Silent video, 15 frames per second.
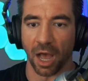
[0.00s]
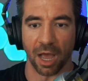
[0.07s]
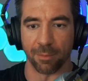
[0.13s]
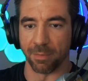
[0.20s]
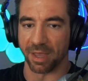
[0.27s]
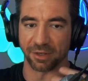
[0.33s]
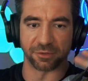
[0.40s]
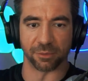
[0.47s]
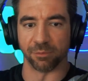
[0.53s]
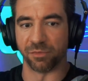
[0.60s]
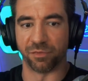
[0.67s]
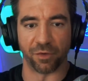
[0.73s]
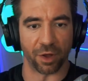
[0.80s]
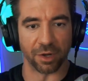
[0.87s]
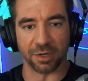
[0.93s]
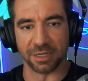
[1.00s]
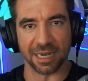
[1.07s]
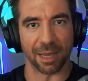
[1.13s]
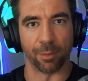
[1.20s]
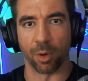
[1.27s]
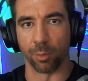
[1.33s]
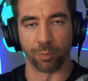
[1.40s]
I make some fun
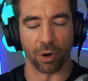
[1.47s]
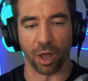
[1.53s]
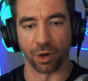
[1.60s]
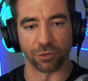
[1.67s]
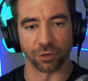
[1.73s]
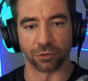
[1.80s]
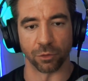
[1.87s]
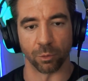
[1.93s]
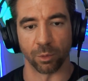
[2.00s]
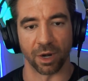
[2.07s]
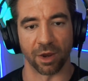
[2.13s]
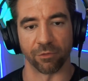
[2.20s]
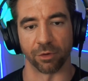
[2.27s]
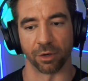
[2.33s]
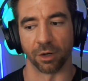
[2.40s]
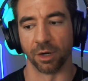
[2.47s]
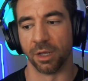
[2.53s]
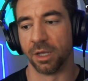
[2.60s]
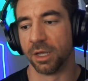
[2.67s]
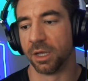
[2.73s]
demo project or whatever,